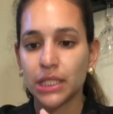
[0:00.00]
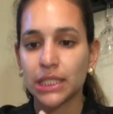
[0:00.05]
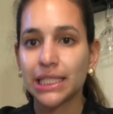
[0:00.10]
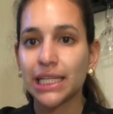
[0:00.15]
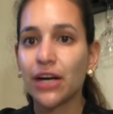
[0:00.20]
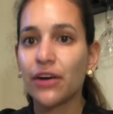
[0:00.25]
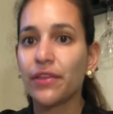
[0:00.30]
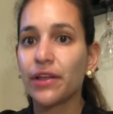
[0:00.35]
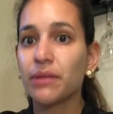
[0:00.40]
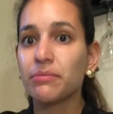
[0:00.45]

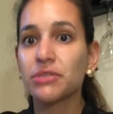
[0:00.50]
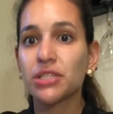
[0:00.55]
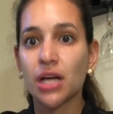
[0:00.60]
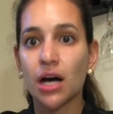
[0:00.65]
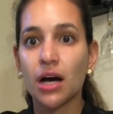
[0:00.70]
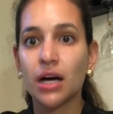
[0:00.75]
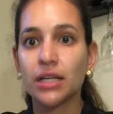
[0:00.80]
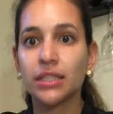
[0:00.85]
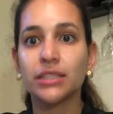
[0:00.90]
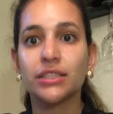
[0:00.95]
Now that I'm
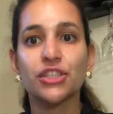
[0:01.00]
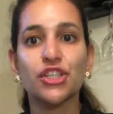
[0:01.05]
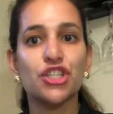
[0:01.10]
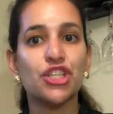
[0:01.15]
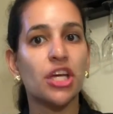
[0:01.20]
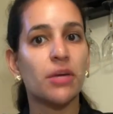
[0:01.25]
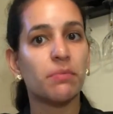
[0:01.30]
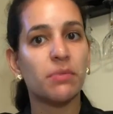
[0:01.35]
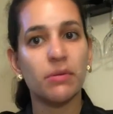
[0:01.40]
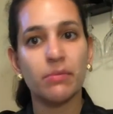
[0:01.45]
done
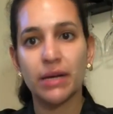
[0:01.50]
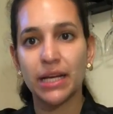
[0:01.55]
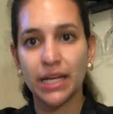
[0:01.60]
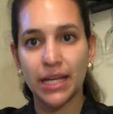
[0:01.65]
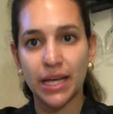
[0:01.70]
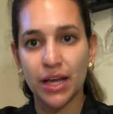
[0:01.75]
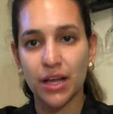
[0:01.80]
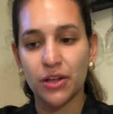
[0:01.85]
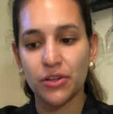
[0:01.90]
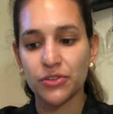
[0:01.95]
shaping my
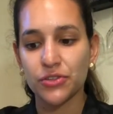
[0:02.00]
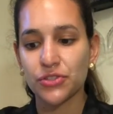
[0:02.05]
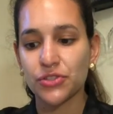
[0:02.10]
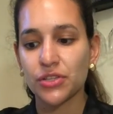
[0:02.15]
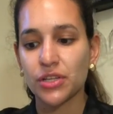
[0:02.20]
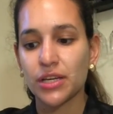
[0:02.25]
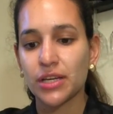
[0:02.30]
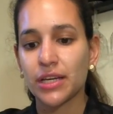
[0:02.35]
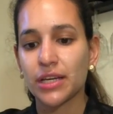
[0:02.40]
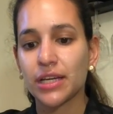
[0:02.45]
nails,
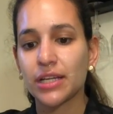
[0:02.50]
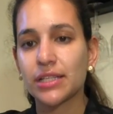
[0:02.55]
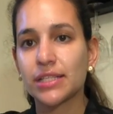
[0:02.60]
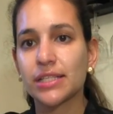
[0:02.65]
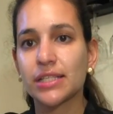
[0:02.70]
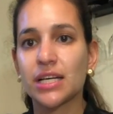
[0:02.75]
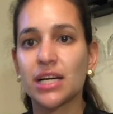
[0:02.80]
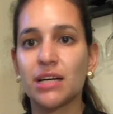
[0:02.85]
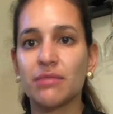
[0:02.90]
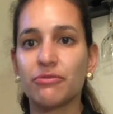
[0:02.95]
it's
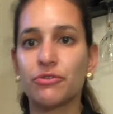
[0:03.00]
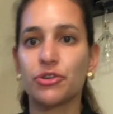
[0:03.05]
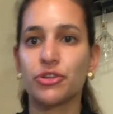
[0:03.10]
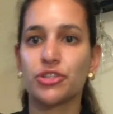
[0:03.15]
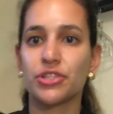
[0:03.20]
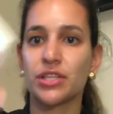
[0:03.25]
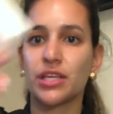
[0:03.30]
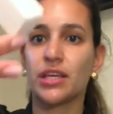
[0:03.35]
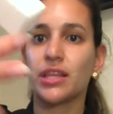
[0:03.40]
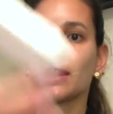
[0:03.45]
time for
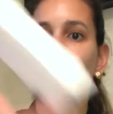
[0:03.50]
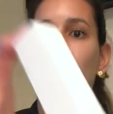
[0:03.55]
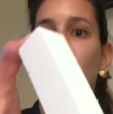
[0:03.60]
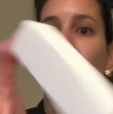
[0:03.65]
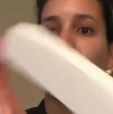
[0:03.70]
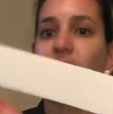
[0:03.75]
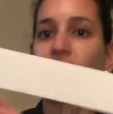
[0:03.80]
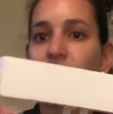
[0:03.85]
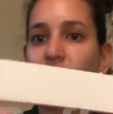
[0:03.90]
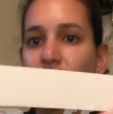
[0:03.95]
using
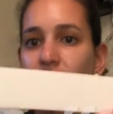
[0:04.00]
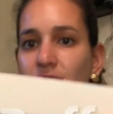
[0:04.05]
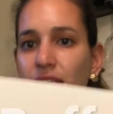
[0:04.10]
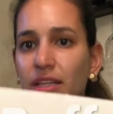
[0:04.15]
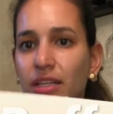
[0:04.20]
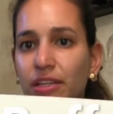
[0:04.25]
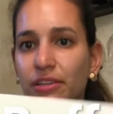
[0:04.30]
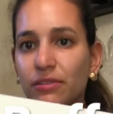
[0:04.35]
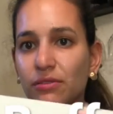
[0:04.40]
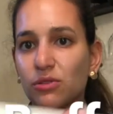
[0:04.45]
this. It's like
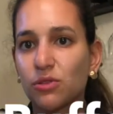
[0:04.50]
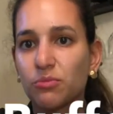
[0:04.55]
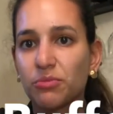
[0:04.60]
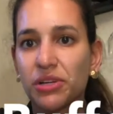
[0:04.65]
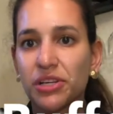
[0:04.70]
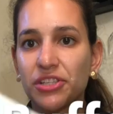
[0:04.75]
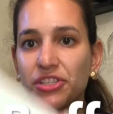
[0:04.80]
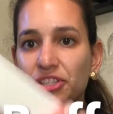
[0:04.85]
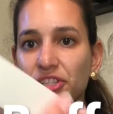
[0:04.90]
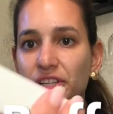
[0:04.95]
a little
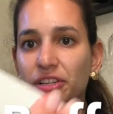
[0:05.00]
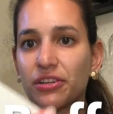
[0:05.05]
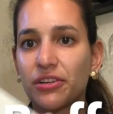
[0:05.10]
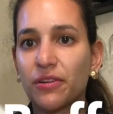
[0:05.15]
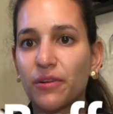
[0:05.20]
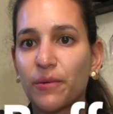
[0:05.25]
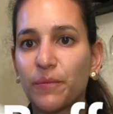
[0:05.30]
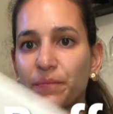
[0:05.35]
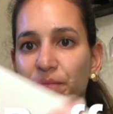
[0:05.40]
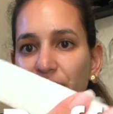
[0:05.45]
sponge, I don't
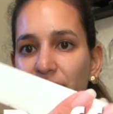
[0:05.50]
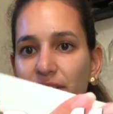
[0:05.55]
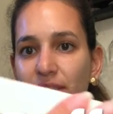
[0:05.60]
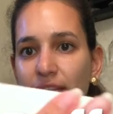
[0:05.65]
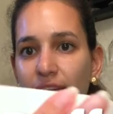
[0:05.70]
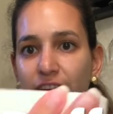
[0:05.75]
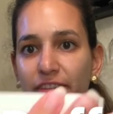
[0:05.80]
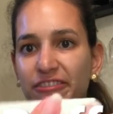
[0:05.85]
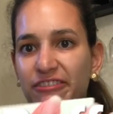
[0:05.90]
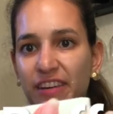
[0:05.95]
know. It's
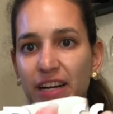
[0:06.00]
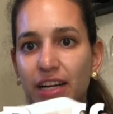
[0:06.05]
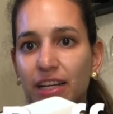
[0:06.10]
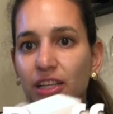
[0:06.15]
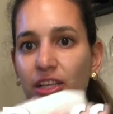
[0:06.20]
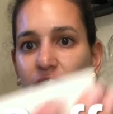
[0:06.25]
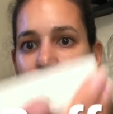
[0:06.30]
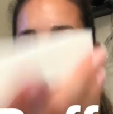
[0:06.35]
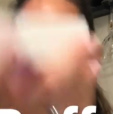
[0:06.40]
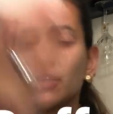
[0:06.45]
like a
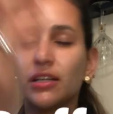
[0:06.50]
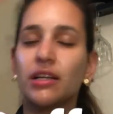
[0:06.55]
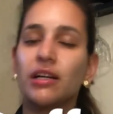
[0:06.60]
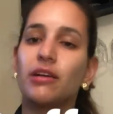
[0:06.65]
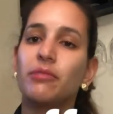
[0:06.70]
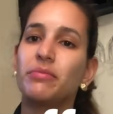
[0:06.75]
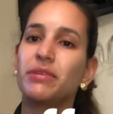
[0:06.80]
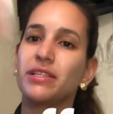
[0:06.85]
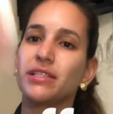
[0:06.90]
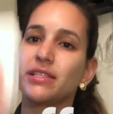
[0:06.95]
filer,
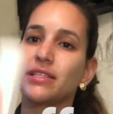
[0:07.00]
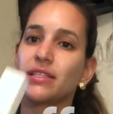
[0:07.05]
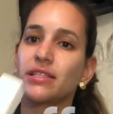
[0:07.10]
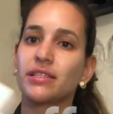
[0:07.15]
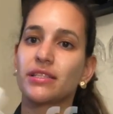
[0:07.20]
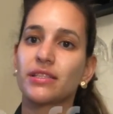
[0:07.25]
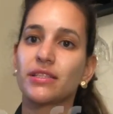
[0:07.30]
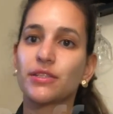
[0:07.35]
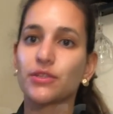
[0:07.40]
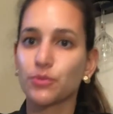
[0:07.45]
but it's
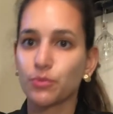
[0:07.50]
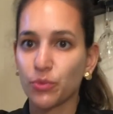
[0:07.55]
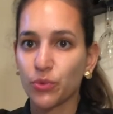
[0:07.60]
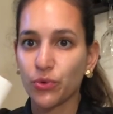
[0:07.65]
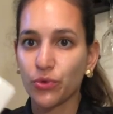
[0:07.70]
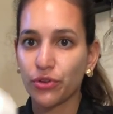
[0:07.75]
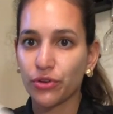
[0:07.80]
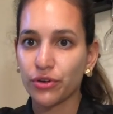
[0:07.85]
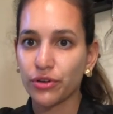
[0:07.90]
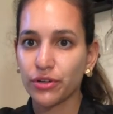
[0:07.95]

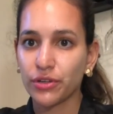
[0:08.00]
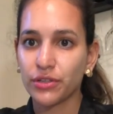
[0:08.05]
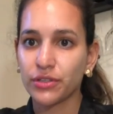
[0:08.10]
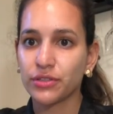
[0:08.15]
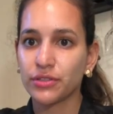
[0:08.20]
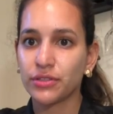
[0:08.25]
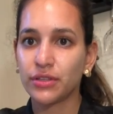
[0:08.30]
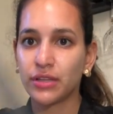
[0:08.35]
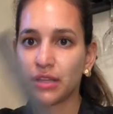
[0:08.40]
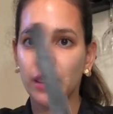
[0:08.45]
smoother
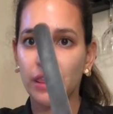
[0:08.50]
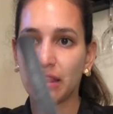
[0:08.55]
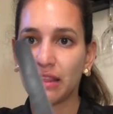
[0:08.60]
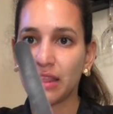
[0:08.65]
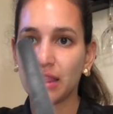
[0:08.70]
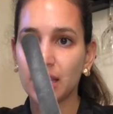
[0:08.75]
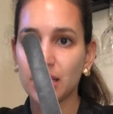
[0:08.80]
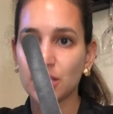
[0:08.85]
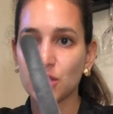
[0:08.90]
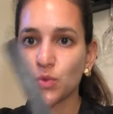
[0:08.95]
than
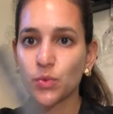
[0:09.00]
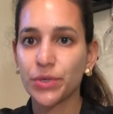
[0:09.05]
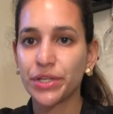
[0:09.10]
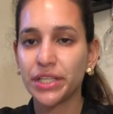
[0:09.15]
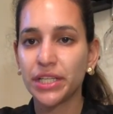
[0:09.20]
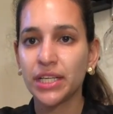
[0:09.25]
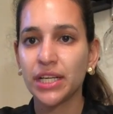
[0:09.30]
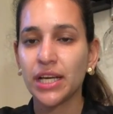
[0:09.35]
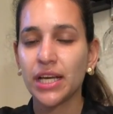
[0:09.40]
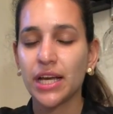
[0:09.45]
this
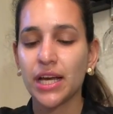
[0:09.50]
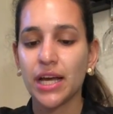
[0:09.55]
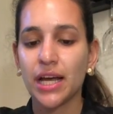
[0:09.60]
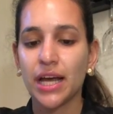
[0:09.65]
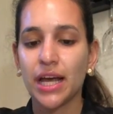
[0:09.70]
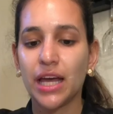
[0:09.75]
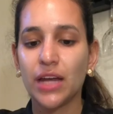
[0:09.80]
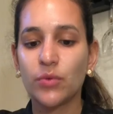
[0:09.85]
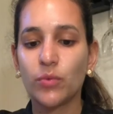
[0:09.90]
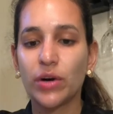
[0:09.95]
one.
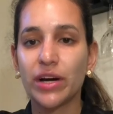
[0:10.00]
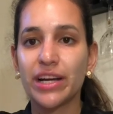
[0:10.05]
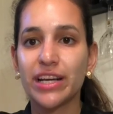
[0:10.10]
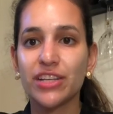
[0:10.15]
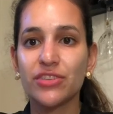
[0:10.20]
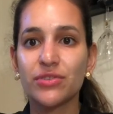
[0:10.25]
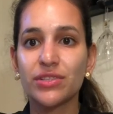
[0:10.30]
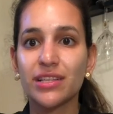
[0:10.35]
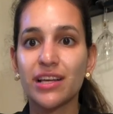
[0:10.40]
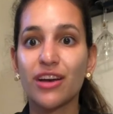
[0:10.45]
And what I
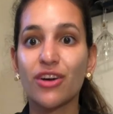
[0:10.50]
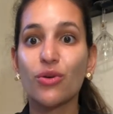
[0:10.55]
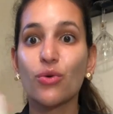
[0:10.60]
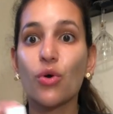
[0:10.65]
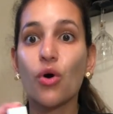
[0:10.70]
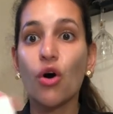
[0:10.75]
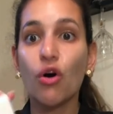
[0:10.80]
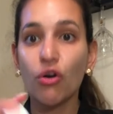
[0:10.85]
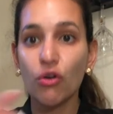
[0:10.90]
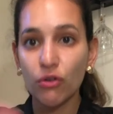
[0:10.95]
do is I go
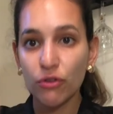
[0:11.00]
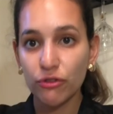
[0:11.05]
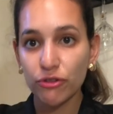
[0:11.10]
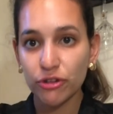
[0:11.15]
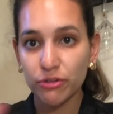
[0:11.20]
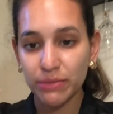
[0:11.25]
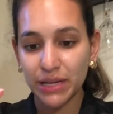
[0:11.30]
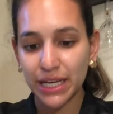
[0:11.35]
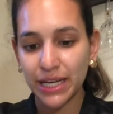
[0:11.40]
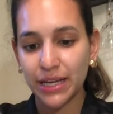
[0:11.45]
over
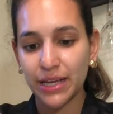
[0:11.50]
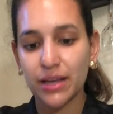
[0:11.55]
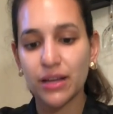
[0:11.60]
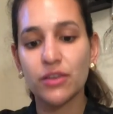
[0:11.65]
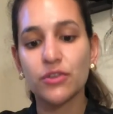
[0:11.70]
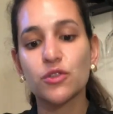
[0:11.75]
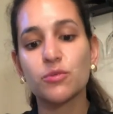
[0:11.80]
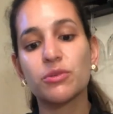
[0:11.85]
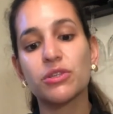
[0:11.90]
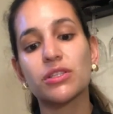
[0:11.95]
my
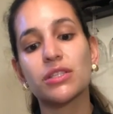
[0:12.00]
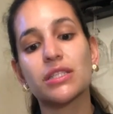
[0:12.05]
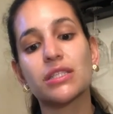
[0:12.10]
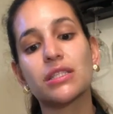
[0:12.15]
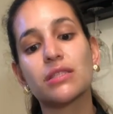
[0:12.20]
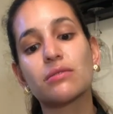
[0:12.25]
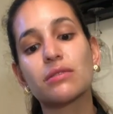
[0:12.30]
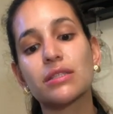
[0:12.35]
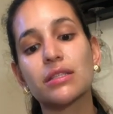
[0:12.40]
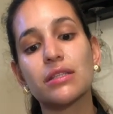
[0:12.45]
nails
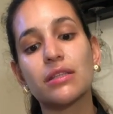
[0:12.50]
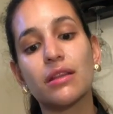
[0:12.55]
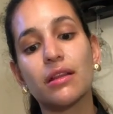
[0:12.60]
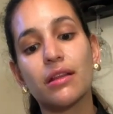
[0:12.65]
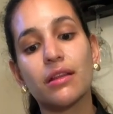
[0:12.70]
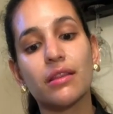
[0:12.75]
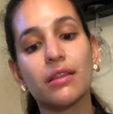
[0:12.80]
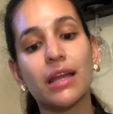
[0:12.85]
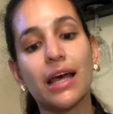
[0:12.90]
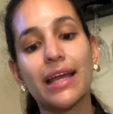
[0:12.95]
because
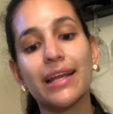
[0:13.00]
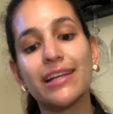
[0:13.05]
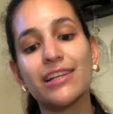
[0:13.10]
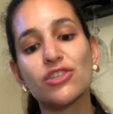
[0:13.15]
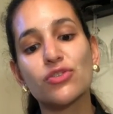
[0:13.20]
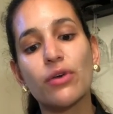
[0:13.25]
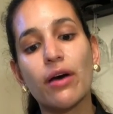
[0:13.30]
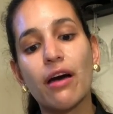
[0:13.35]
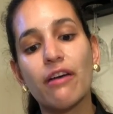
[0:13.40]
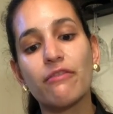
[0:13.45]
I need
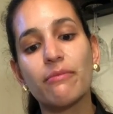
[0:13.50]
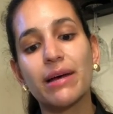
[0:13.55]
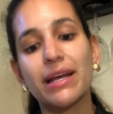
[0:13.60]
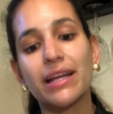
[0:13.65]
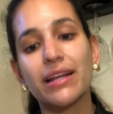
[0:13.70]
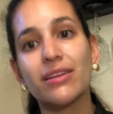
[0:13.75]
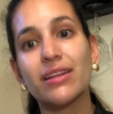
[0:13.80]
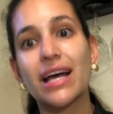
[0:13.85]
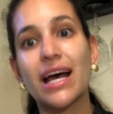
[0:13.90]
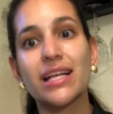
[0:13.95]
to have my
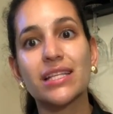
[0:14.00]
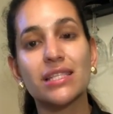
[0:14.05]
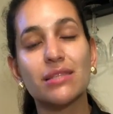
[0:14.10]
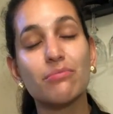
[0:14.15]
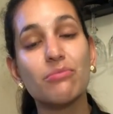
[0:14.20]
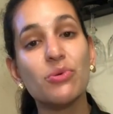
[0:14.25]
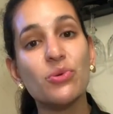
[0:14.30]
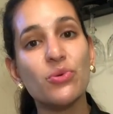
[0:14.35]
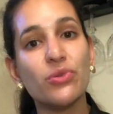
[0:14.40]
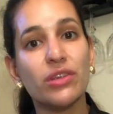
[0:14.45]
nail as
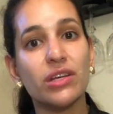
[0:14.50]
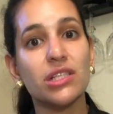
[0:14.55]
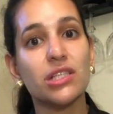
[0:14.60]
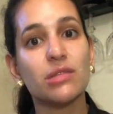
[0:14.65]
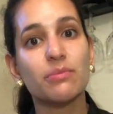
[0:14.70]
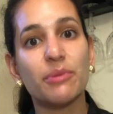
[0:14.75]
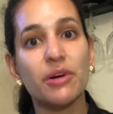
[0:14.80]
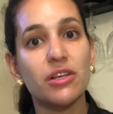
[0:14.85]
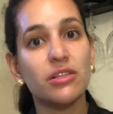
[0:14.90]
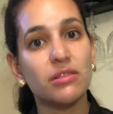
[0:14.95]
smooth as
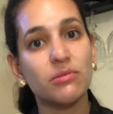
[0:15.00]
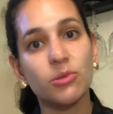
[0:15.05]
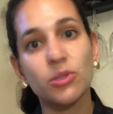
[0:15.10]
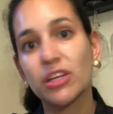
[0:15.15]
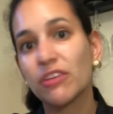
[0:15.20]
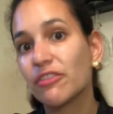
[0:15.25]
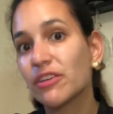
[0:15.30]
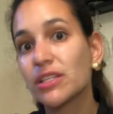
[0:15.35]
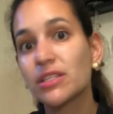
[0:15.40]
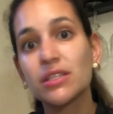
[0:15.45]
possible.
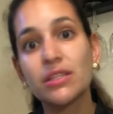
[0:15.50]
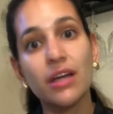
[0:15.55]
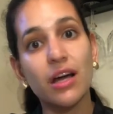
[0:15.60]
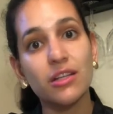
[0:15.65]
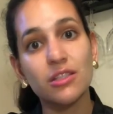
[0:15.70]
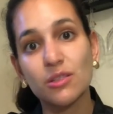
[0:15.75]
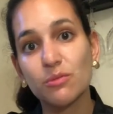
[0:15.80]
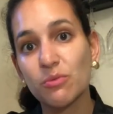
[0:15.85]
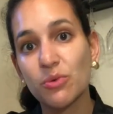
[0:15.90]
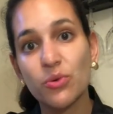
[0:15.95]
If it's
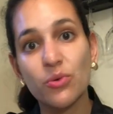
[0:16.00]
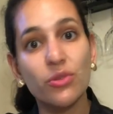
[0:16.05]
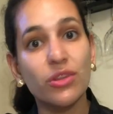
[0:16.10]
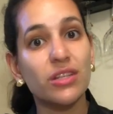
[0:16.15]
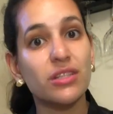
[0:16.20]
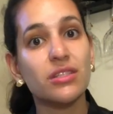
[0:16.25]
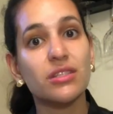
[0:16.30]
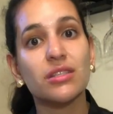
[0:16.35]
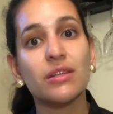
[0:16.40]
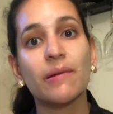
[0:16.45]
not smooth,
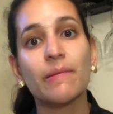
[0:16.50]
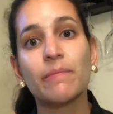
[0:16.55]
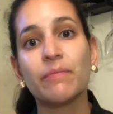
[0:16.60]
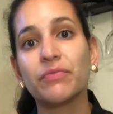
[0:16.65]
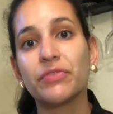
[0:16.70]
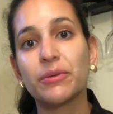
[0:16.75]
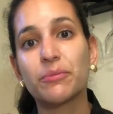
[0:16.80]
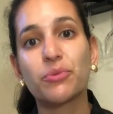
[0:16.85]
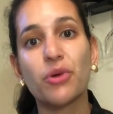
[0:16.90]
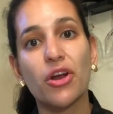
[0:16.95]

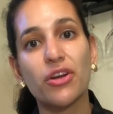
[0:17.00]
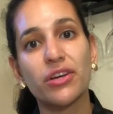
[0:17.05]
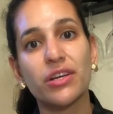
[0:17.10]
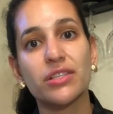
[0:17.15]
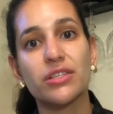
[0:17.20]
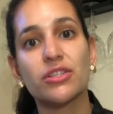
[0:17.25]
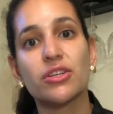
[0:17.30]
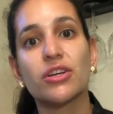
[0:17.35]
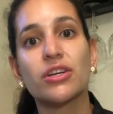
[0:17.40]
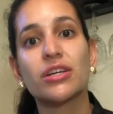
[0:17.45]
the product
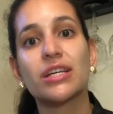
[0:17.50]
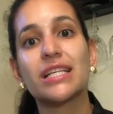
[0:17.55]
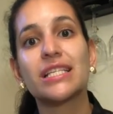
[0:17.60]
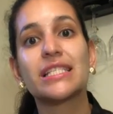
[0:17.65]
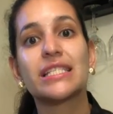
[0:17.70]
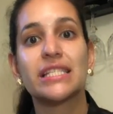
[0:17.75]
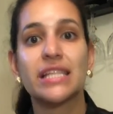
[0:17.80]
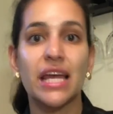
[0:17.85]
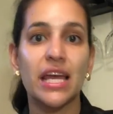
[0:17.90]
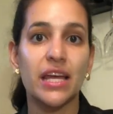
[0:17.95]
is not gonna
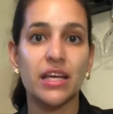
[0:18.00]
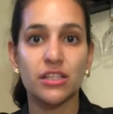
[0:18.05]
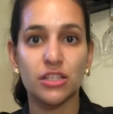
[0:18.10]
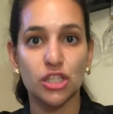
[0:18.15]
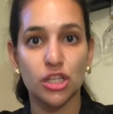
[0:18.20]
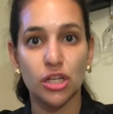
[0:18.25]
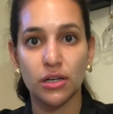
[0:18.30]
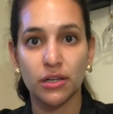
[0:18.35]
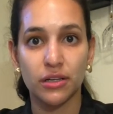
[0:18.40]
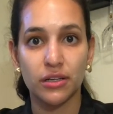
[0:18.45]
stay as
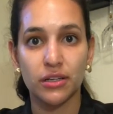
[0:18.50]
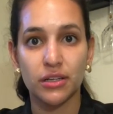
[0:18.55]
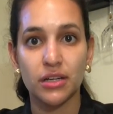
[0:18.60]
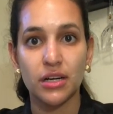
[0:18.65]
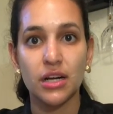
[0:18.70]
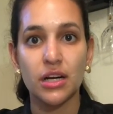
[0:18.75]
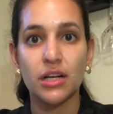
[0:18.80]
longer.